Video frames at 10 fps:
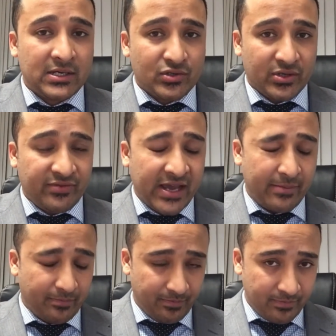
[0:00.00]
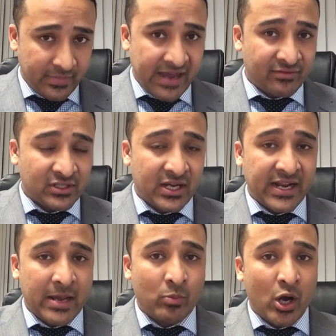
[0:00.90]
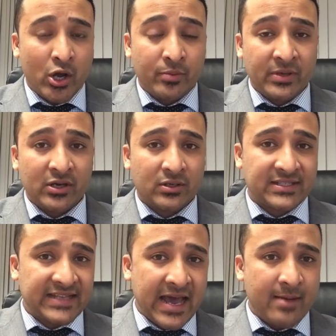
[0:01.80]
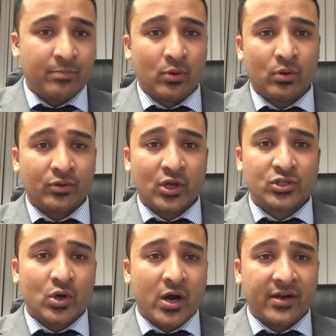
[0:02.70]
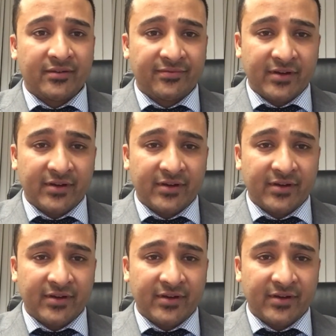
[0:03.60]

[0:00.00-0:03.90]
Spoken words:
So if you haven't done MYOB or SAP or those kind of